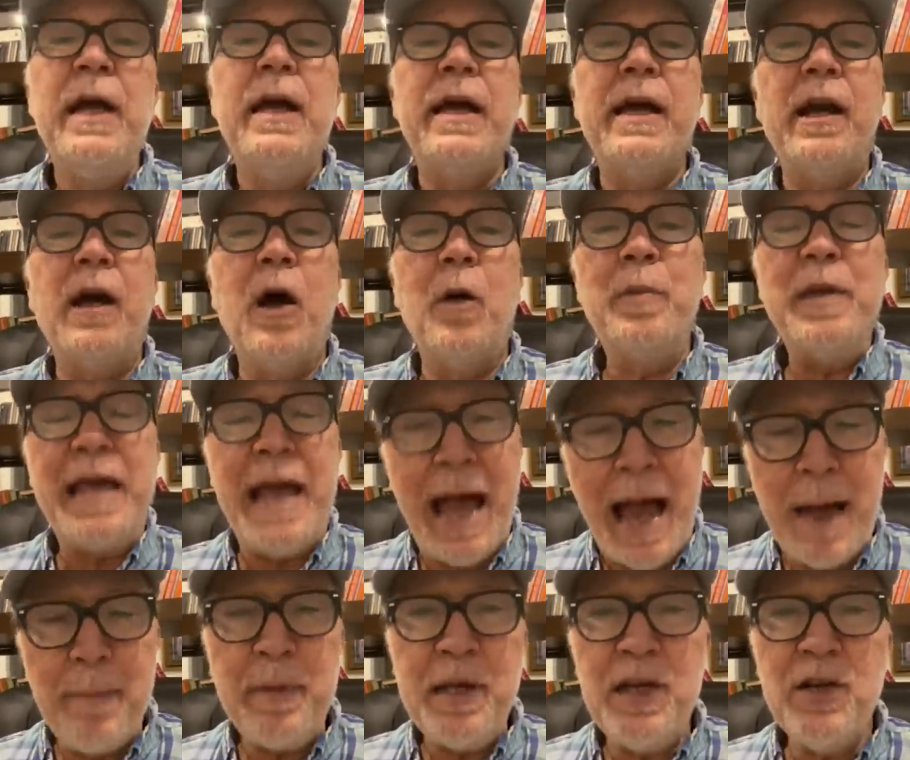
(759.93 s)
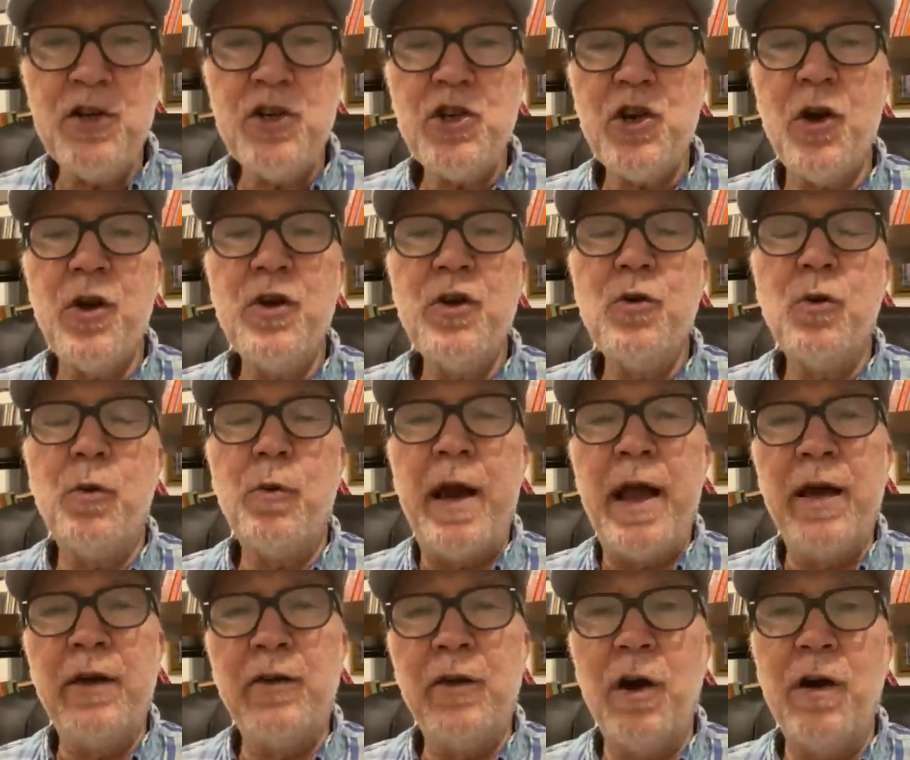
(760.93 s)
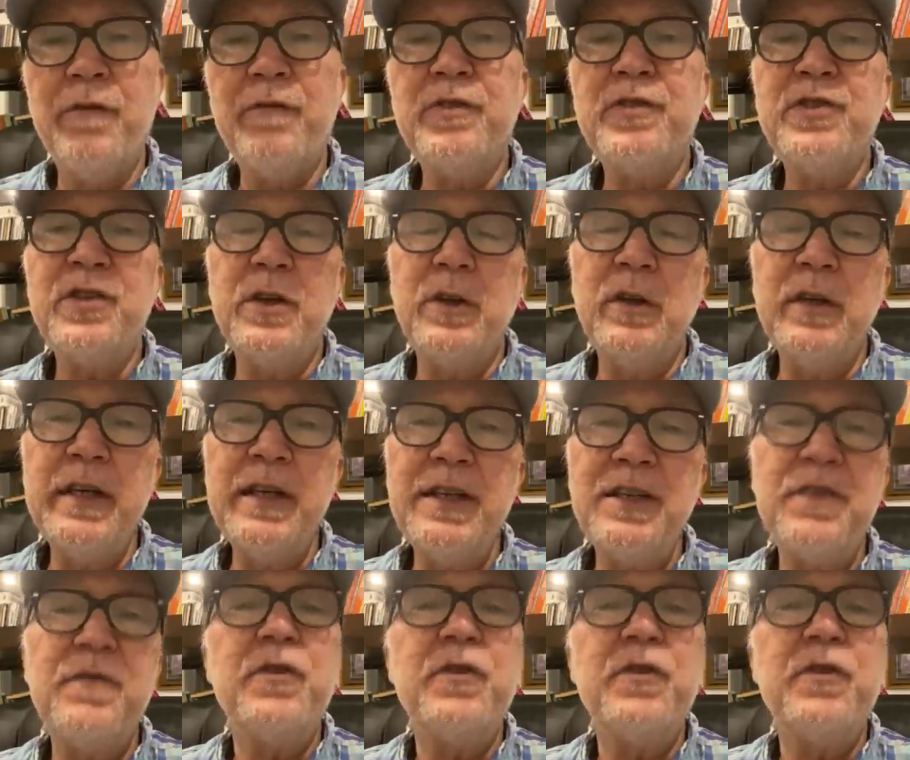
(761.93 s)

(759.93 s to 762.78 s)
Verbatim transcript: and I'll be happy to show you around our facilities.